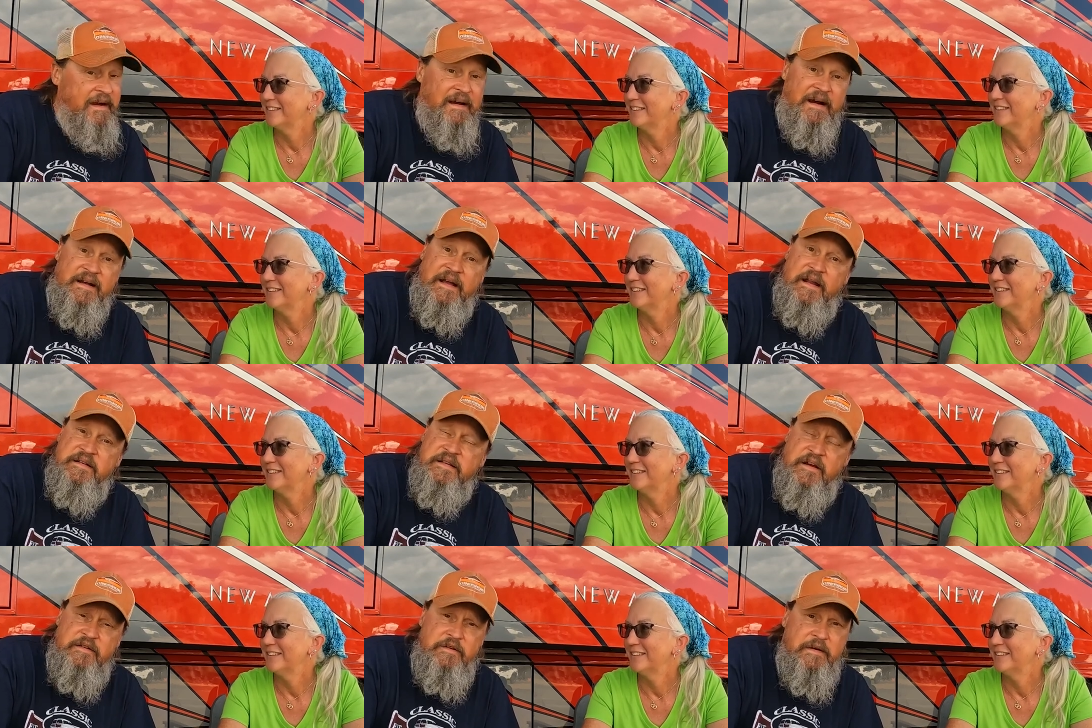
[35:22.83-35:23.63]
Speaker 1: I got to
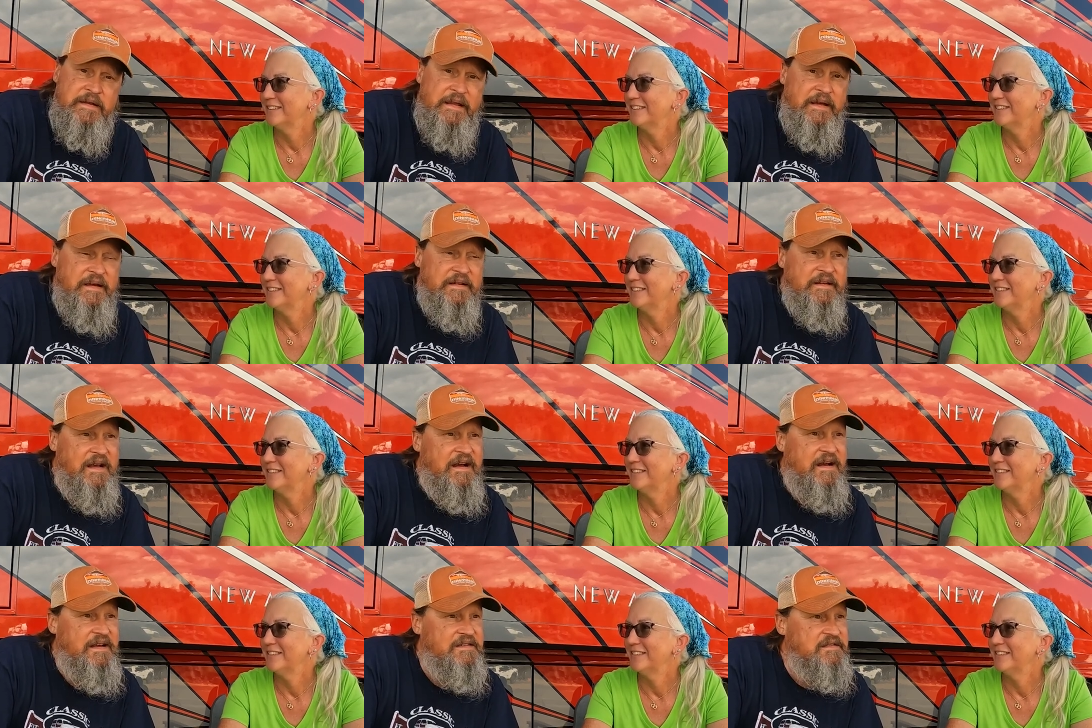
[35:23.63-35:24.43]
tell you again
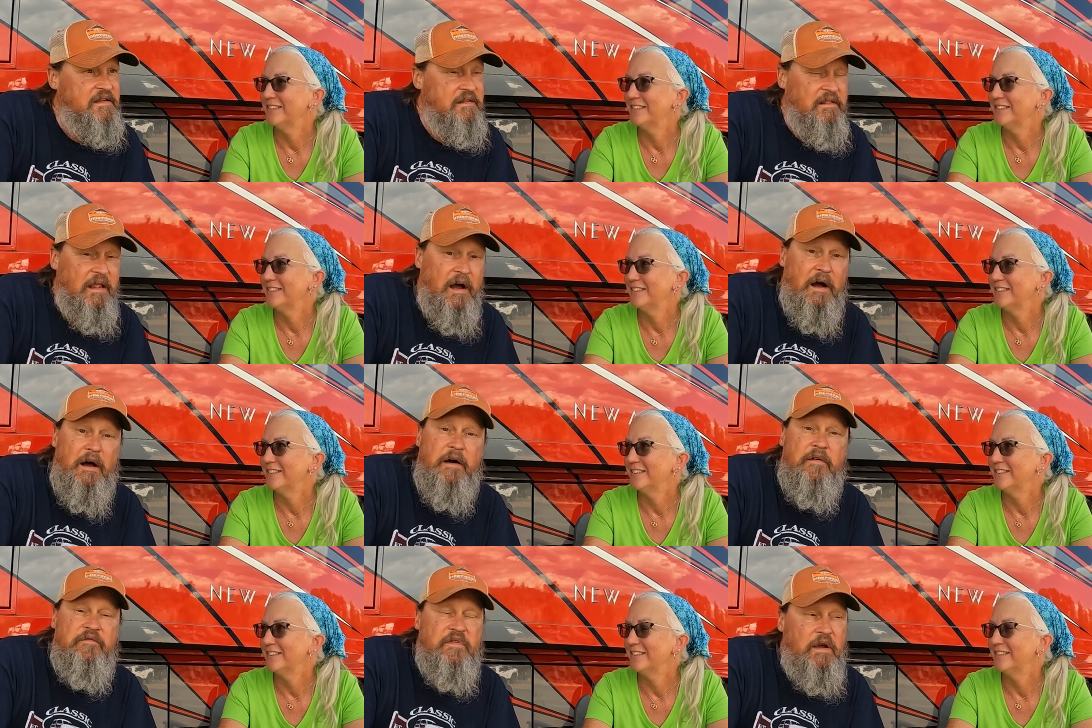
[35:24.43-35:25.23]
guys,
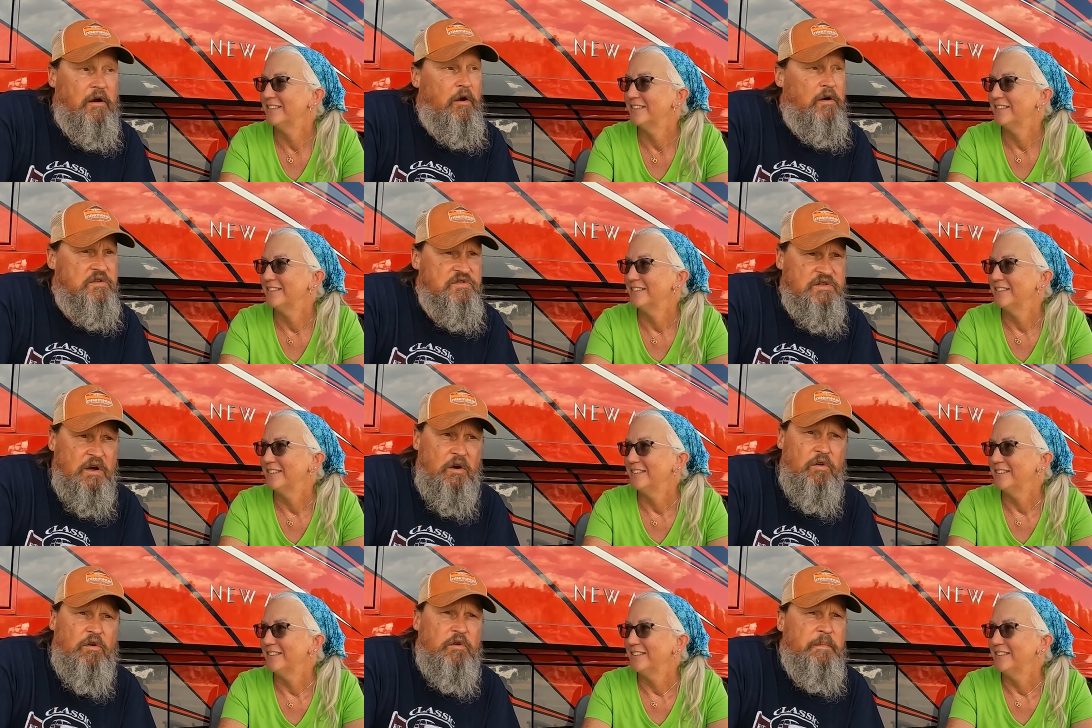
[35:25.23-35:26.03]
loved our
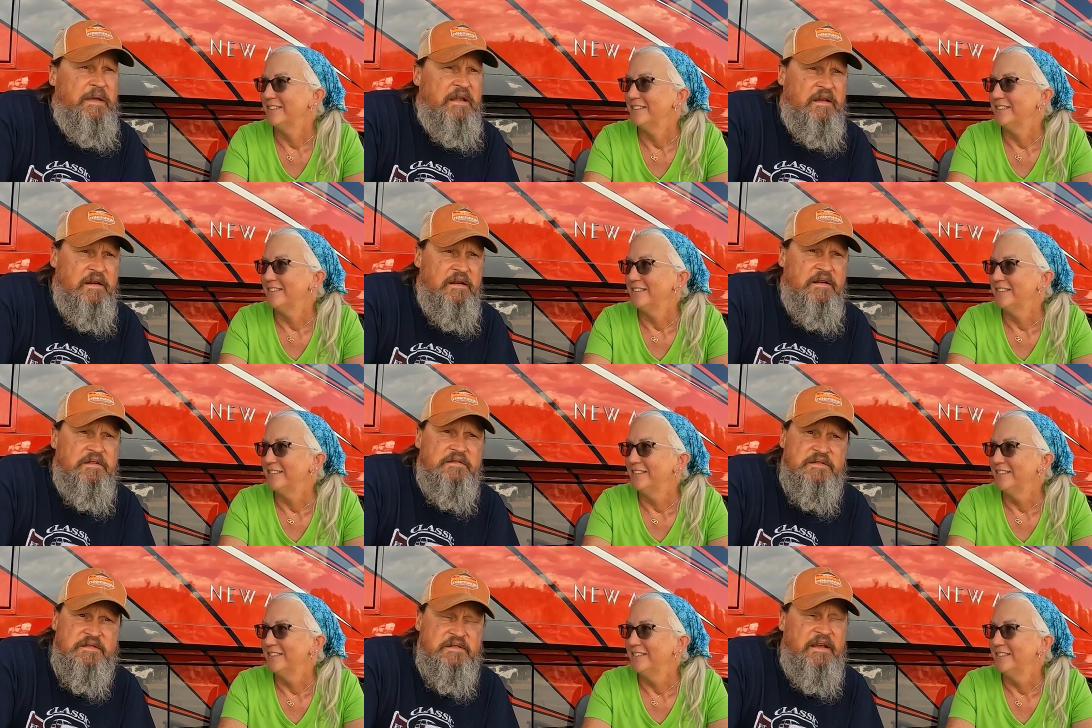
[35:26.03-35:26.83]
solar
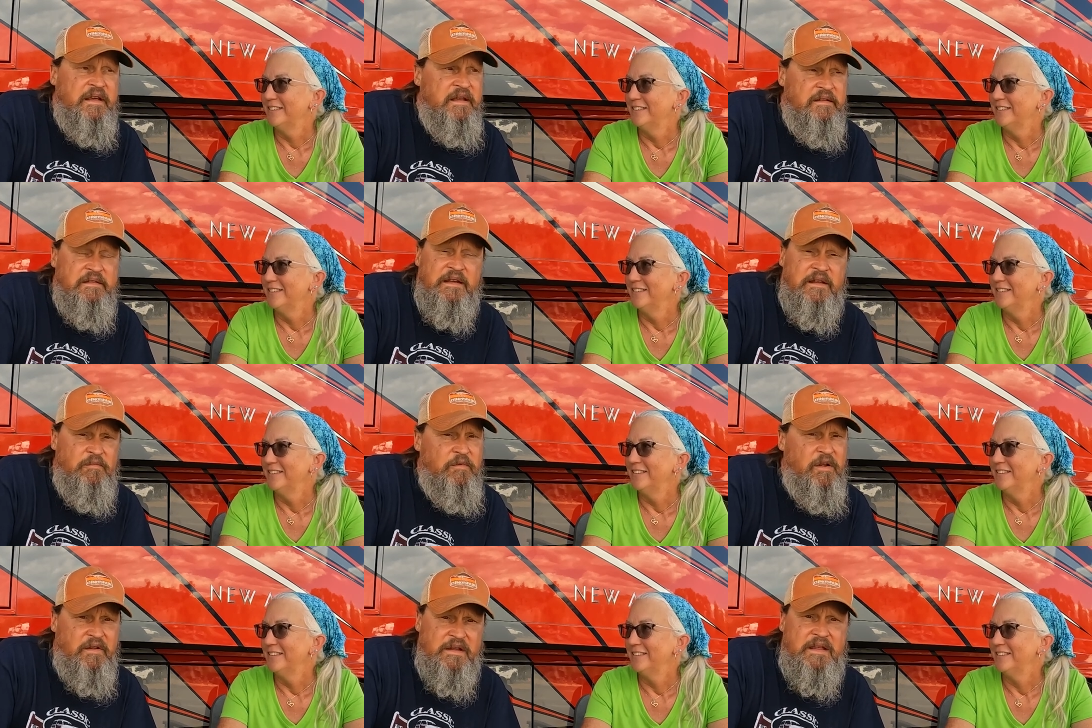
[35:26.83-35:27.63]
because it it
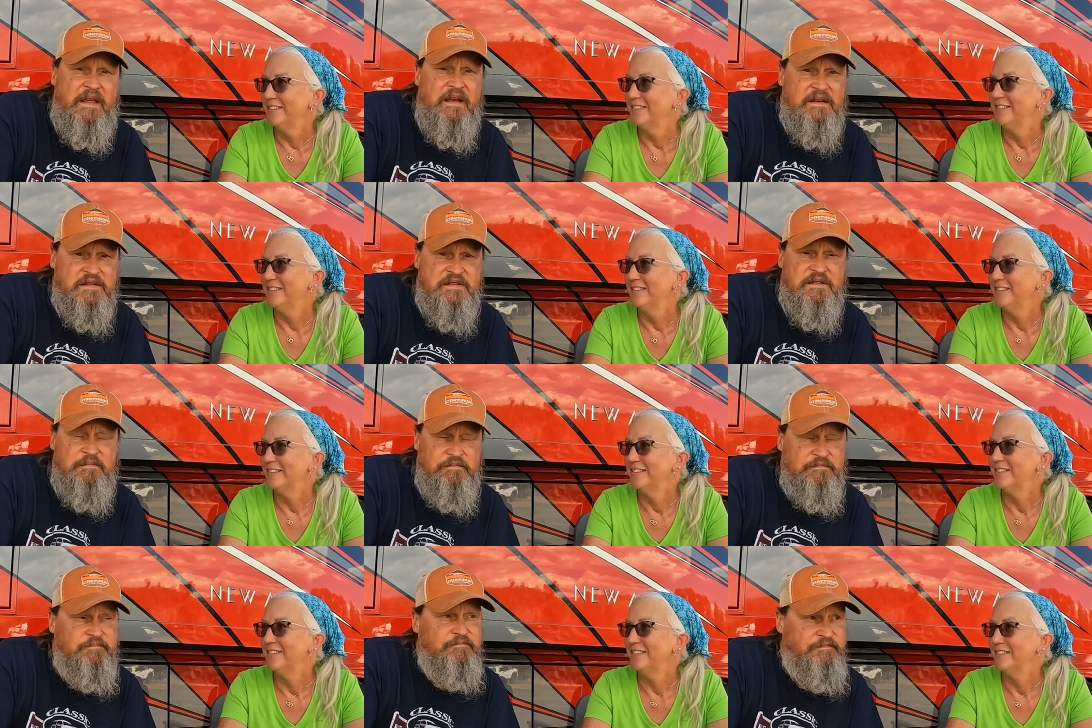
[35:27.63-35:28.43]
really kicks
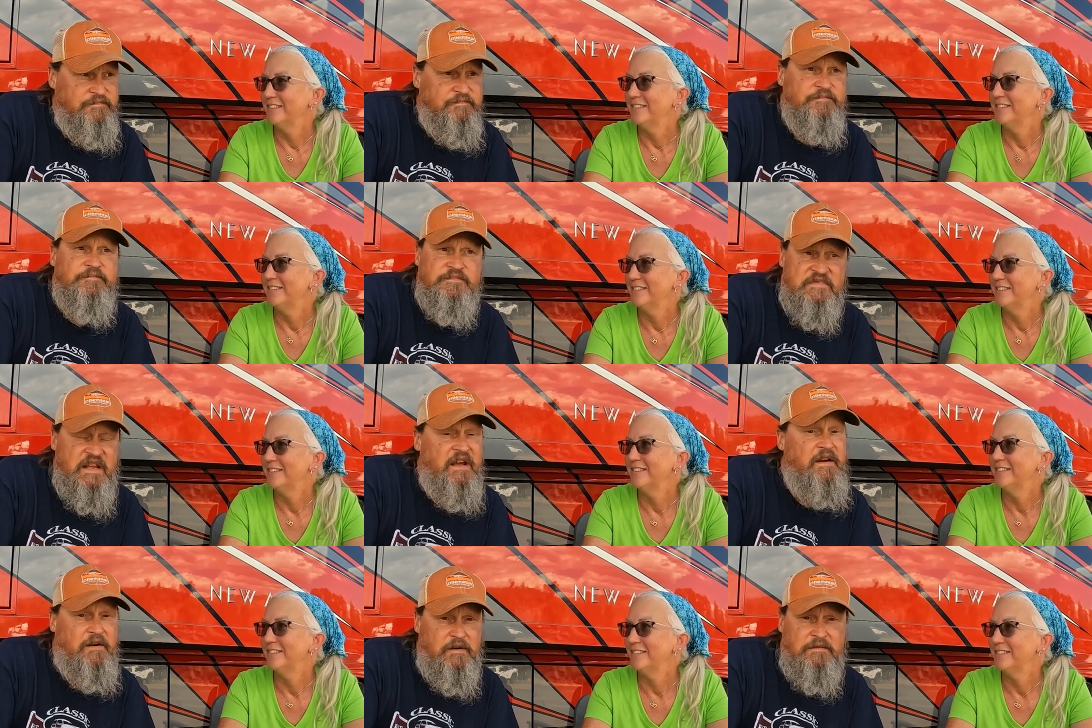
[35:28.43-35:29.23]
some
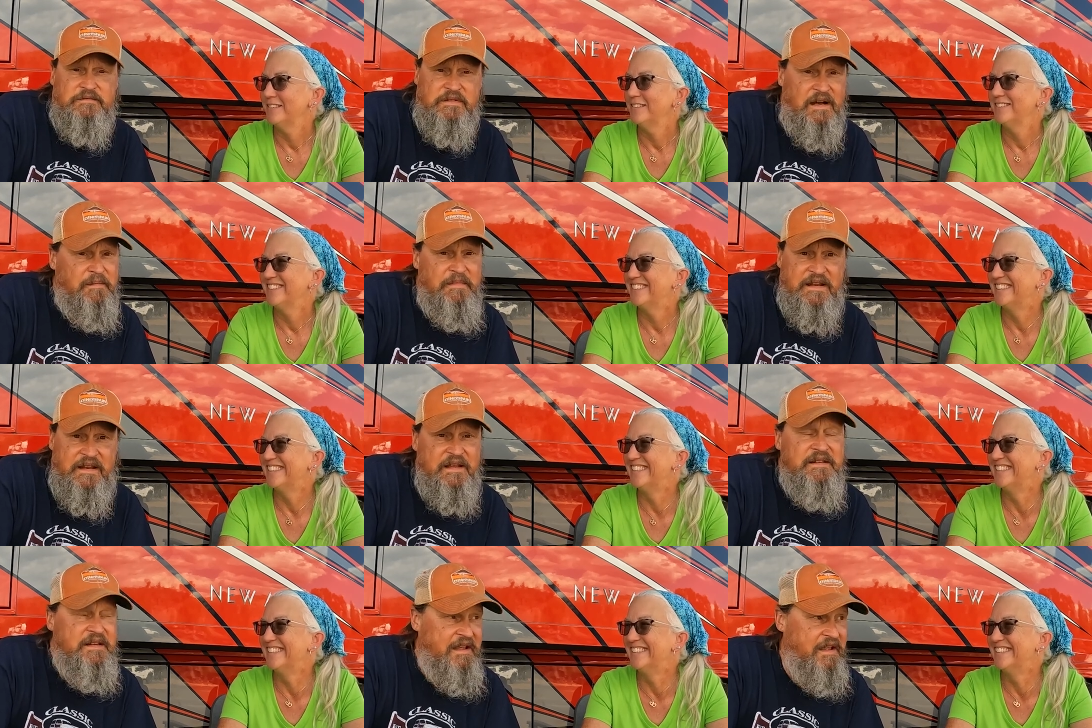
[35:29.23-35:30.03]
tell. I mean, it